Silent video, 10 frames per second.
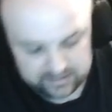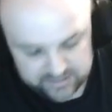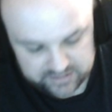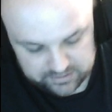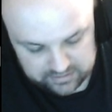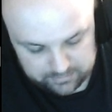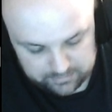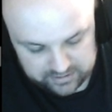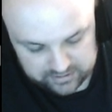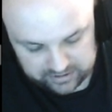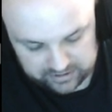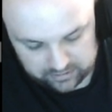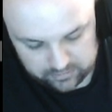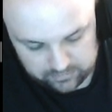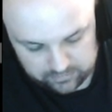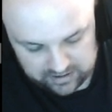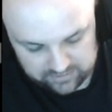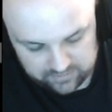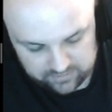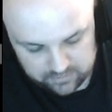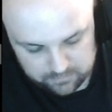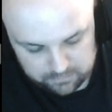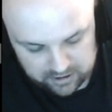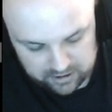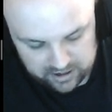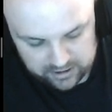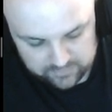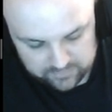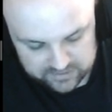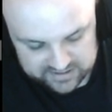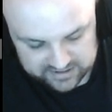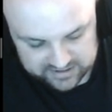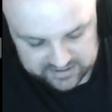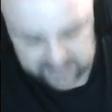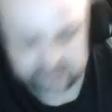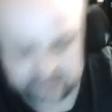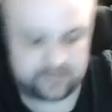So in the middle here, we have pi over 16.